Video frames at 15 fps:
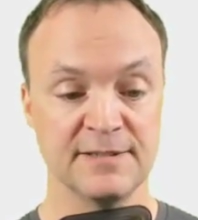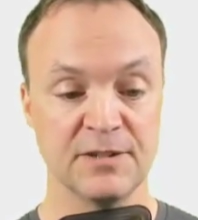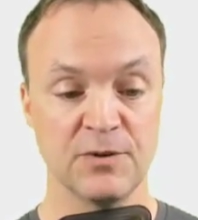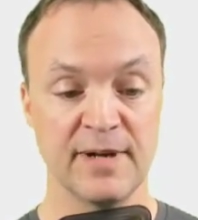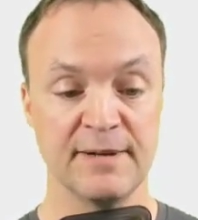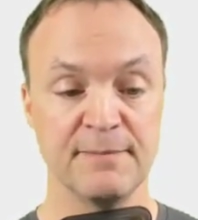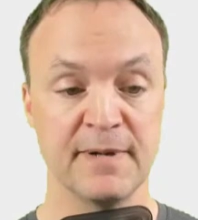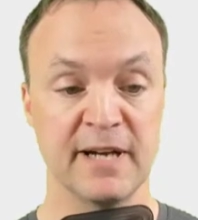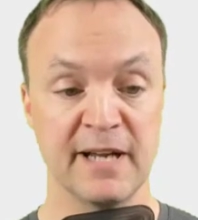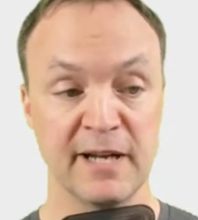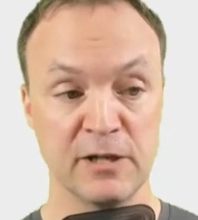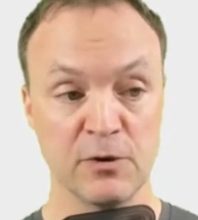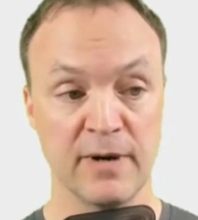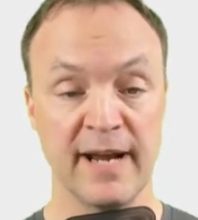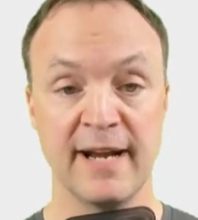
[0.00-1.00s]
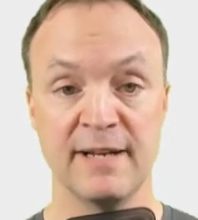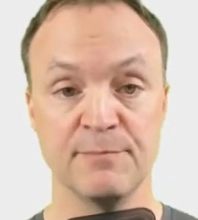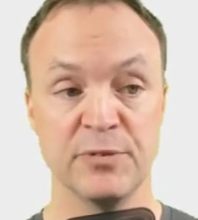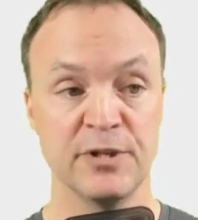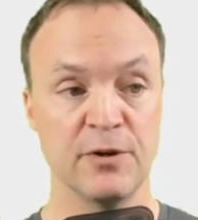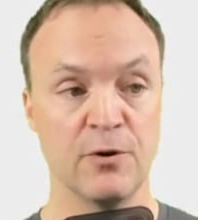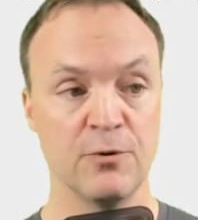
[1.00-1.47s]
So I'm going to go ahead
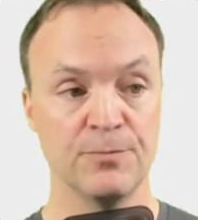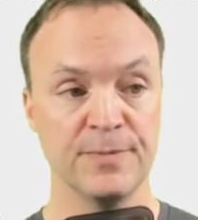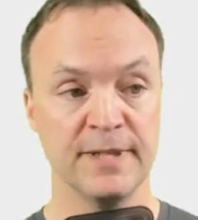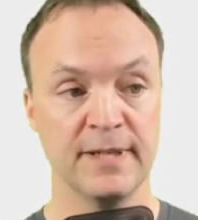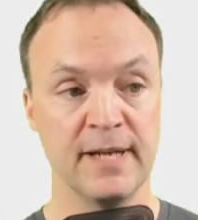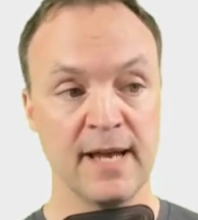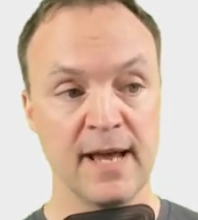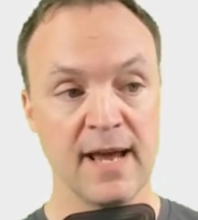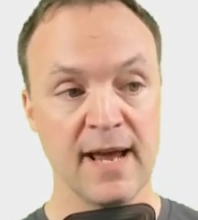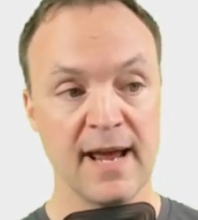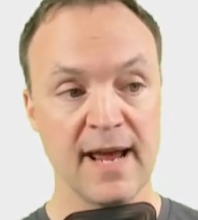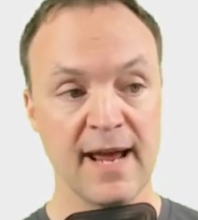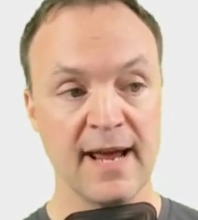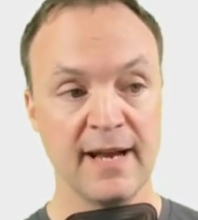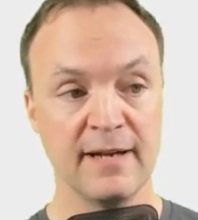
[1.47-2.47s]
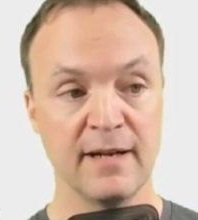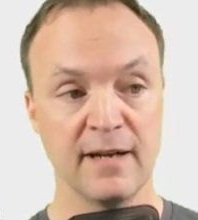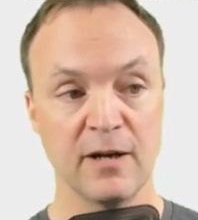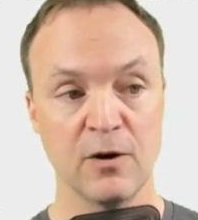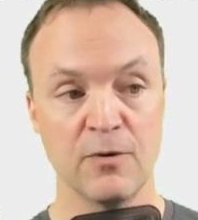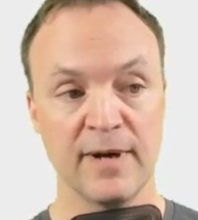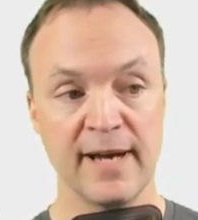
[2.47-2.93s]
and put open and
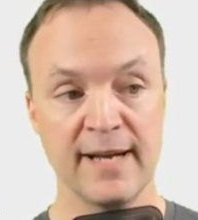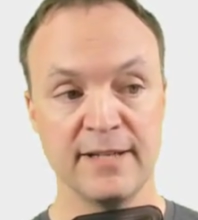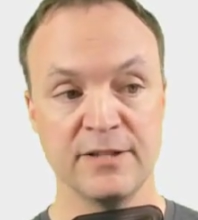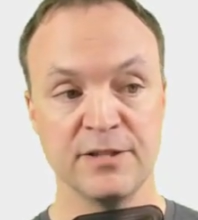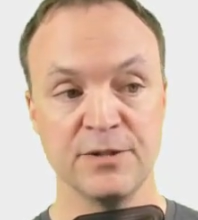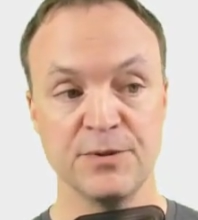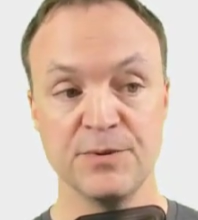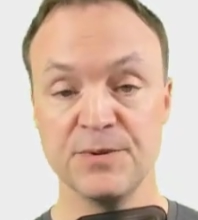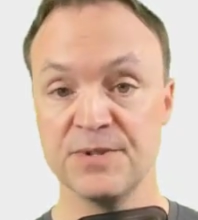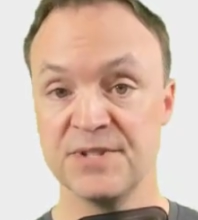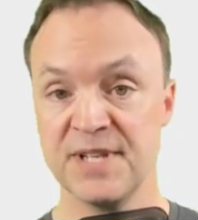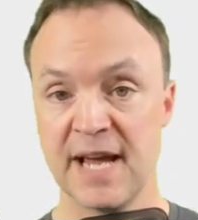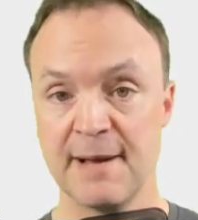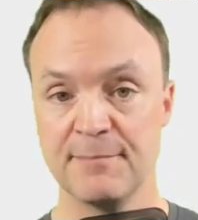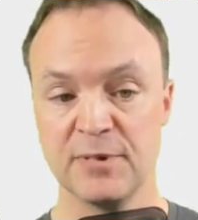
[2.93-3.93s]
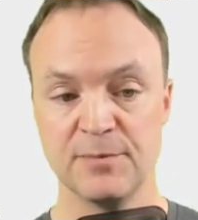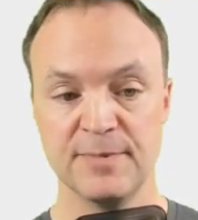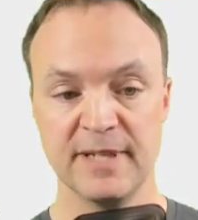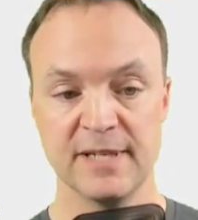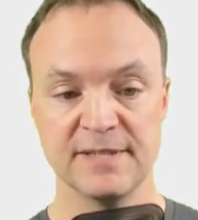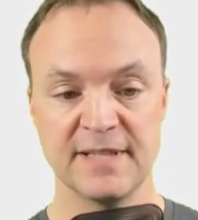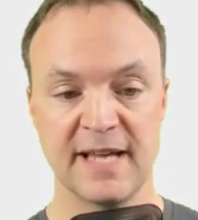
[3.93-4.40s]
go ahead to
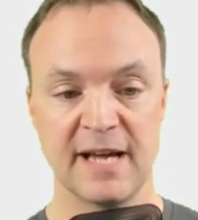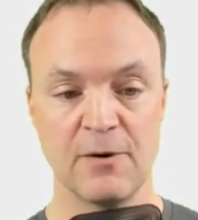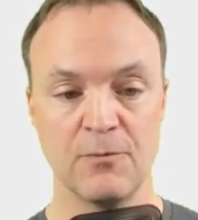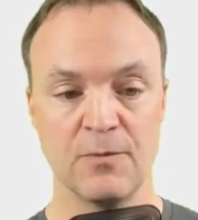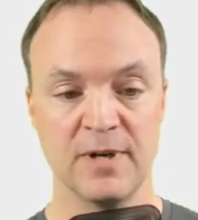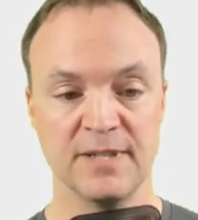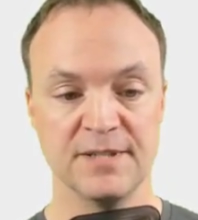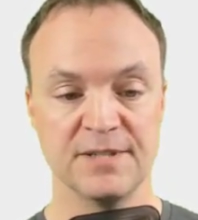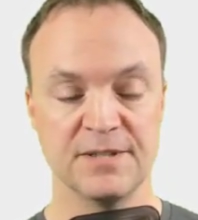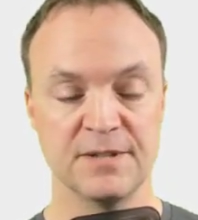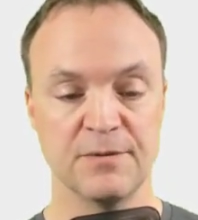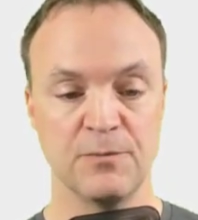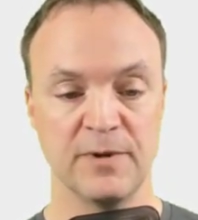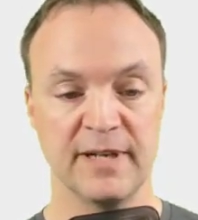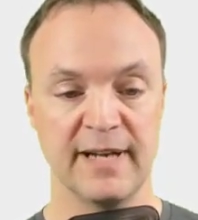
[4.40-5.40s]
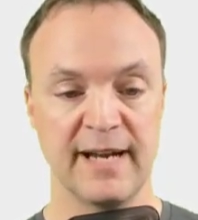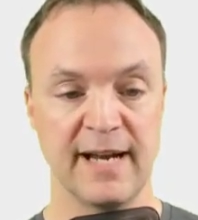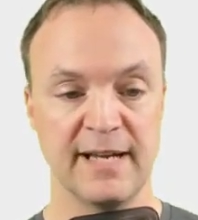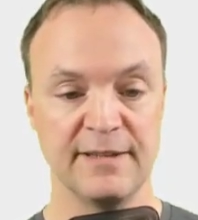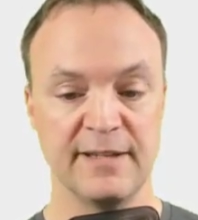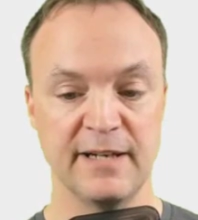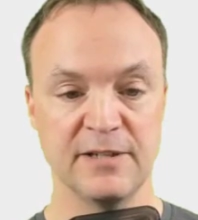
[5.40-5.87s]
sample because that was what I
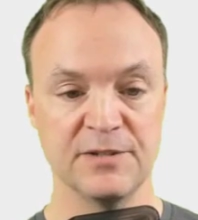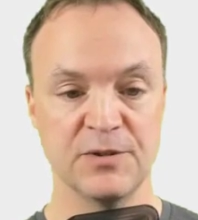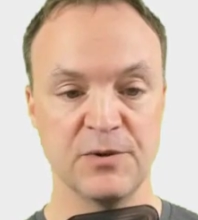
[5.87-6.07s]
had there.